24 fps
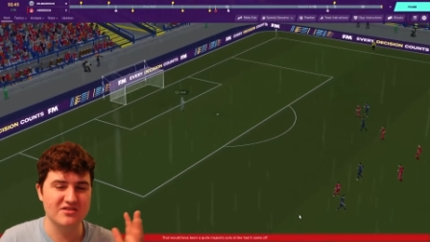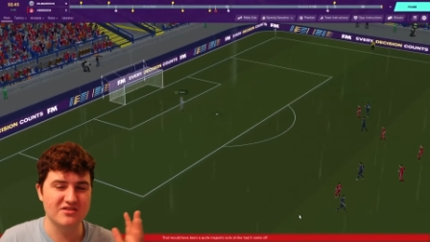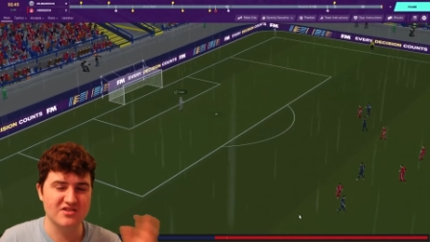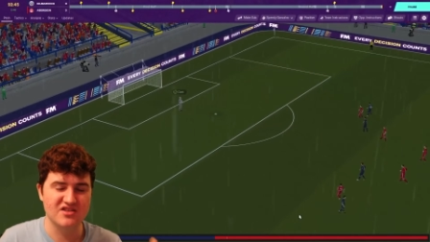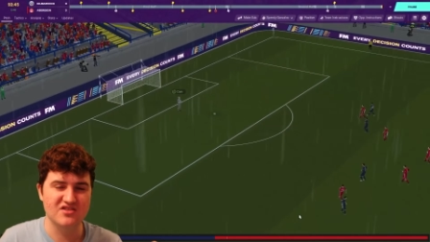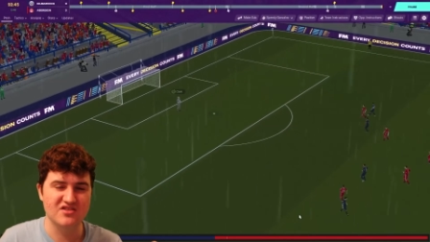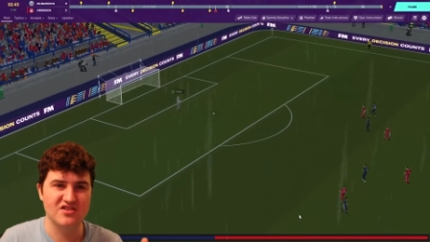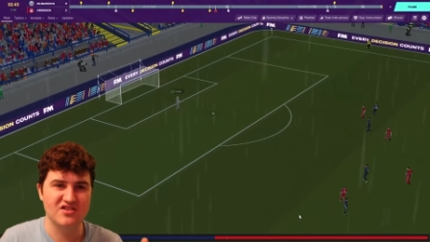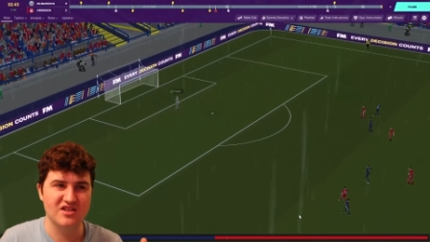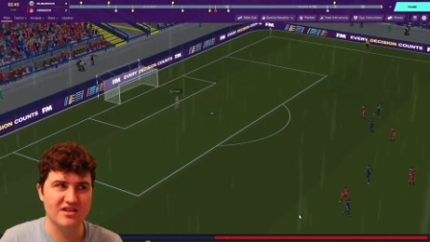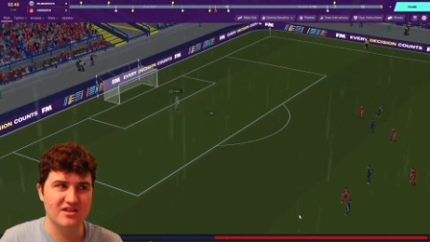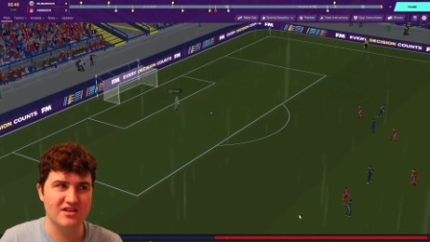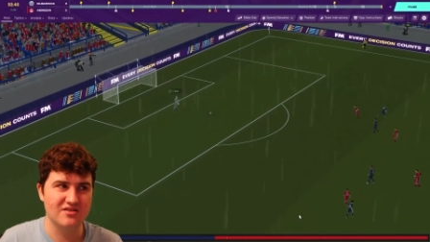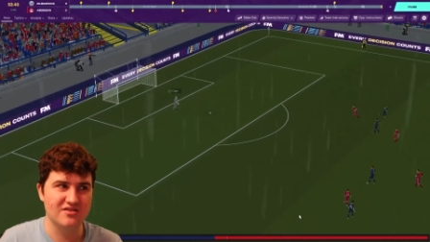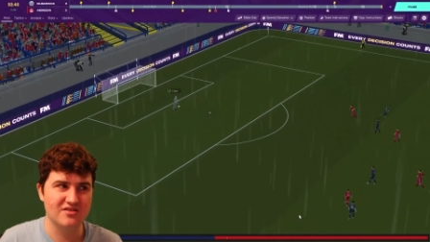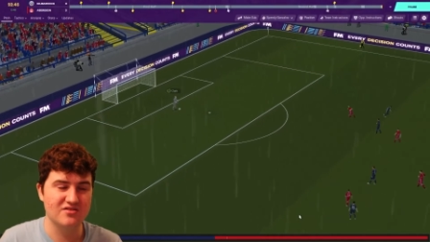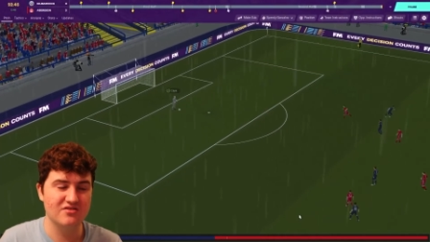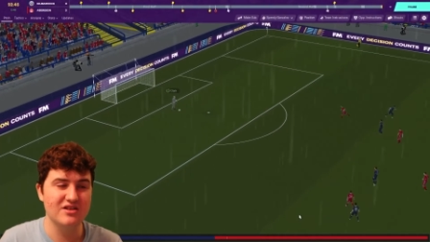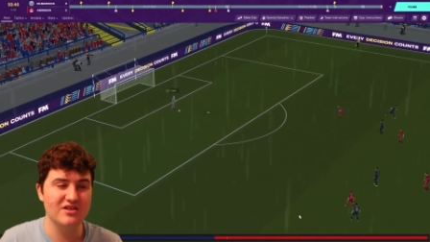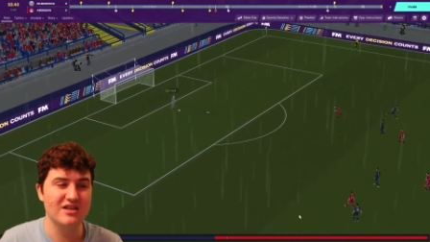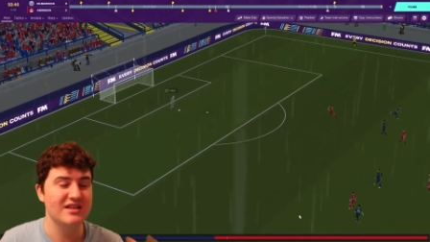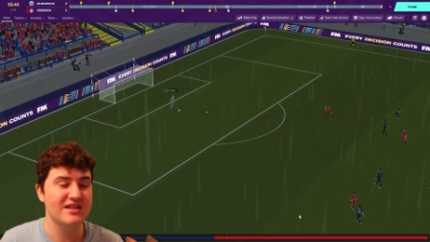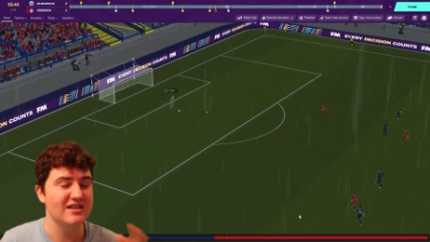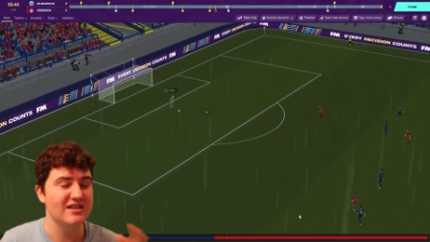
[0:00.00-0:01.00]
He's conceded
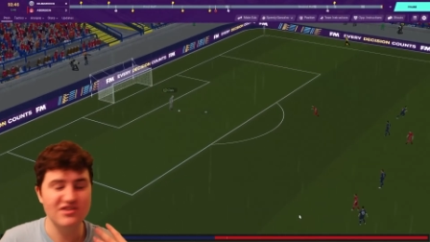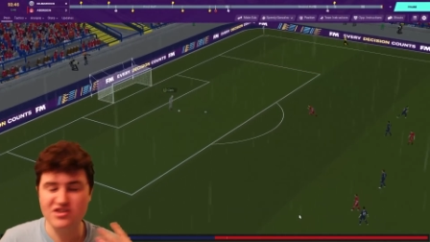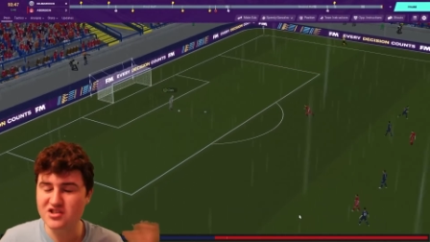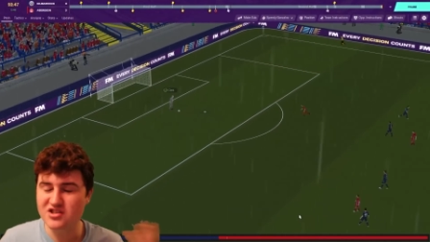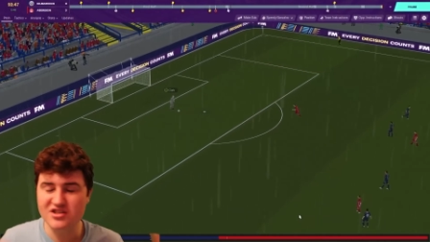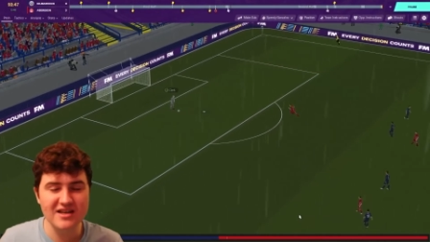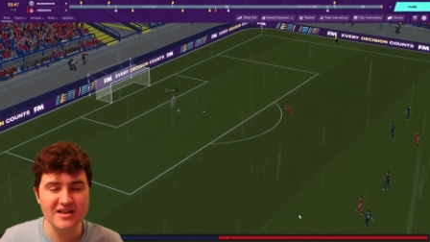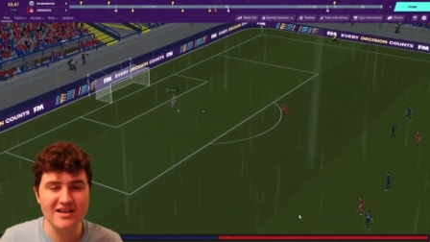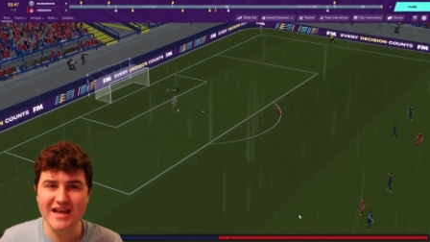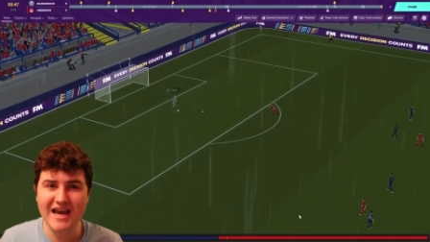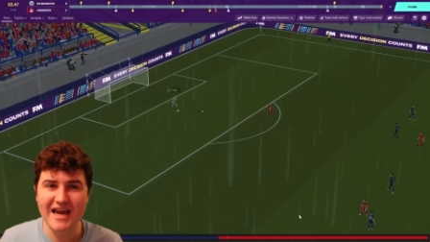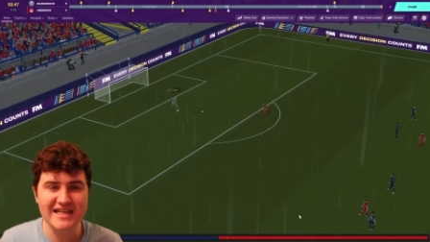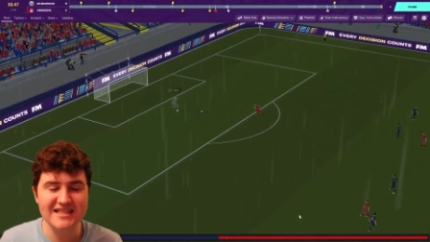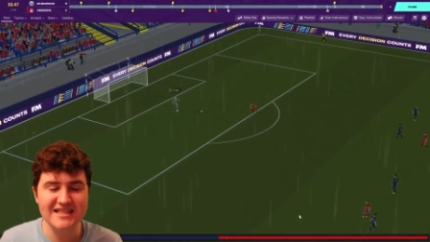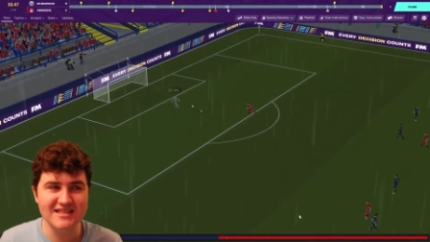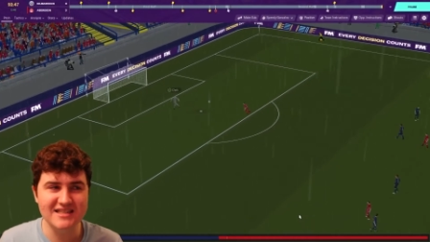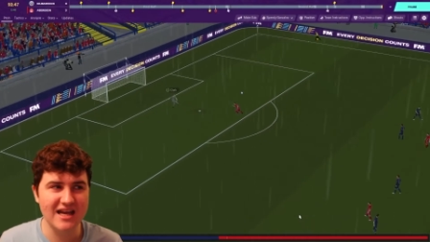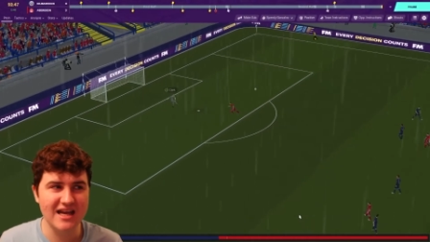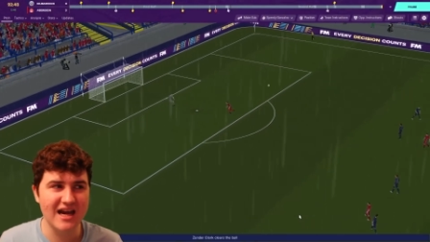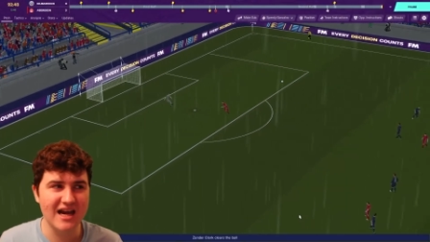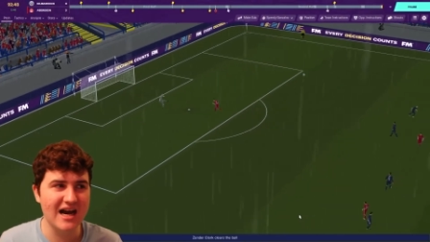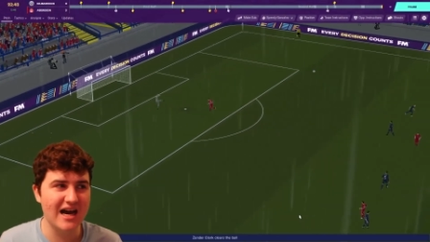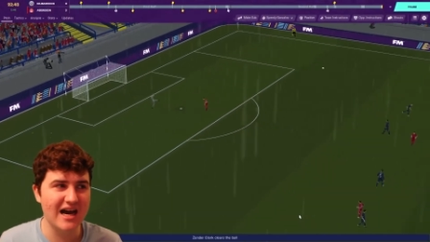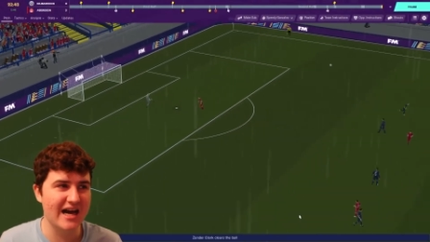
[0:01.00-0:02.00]
three. He's just a nice
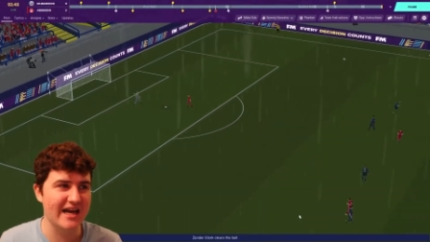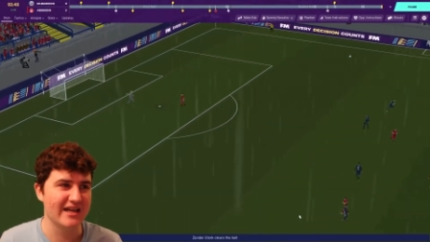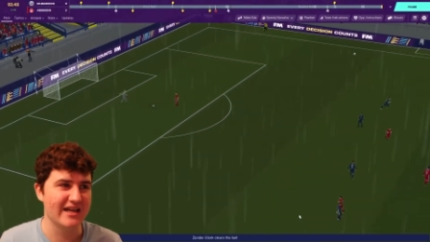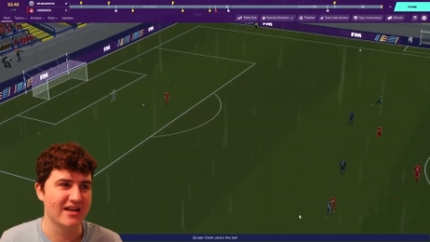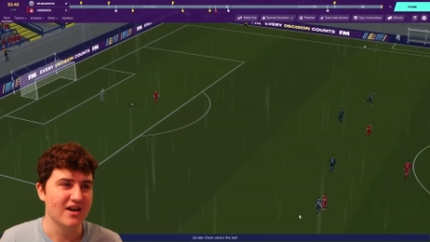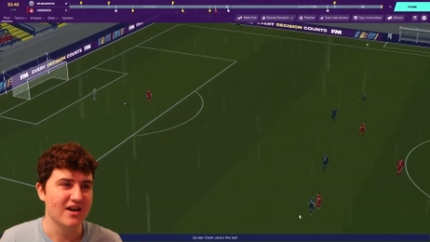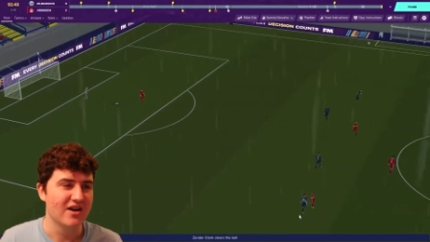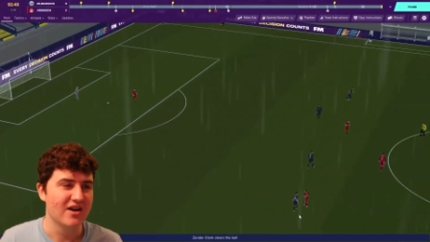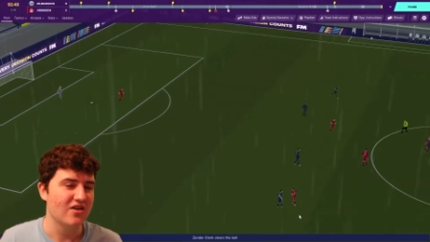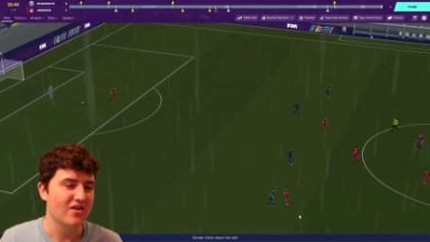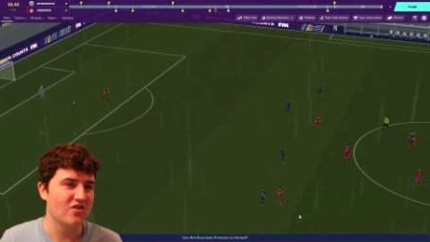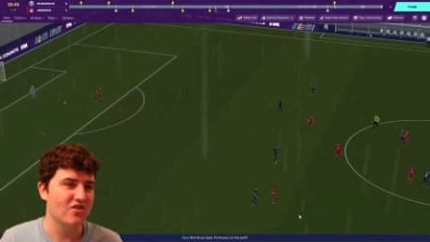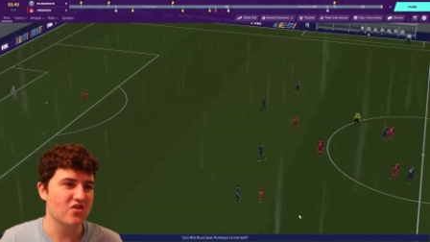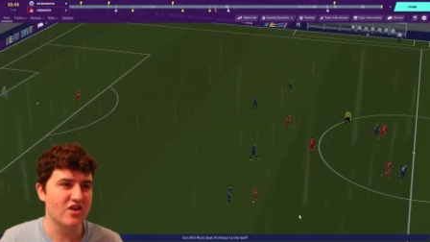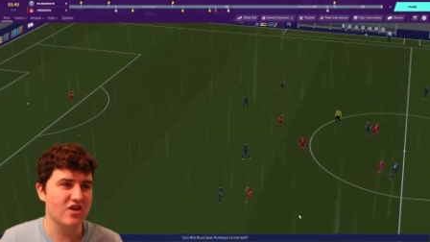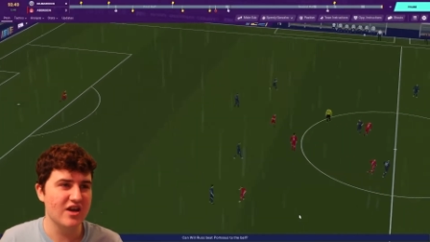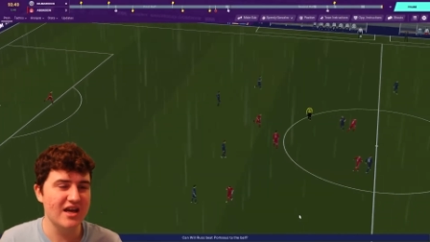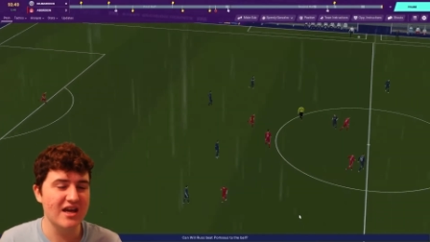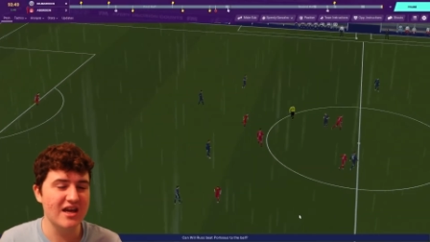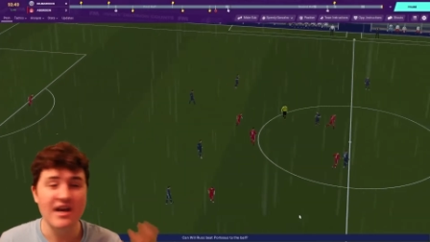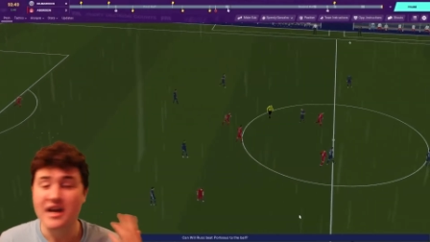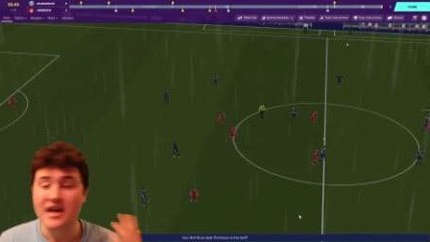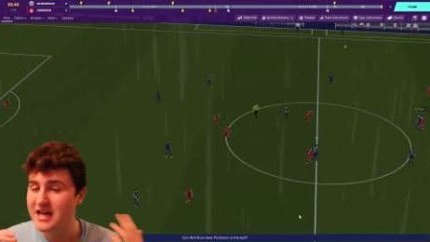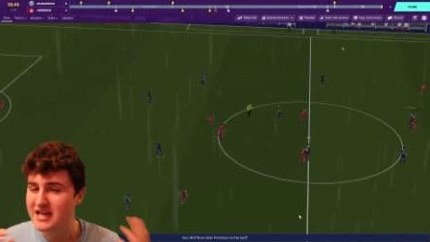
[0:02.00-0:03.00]
guy,
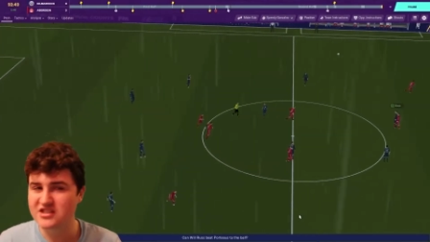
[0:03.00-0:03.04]
okay?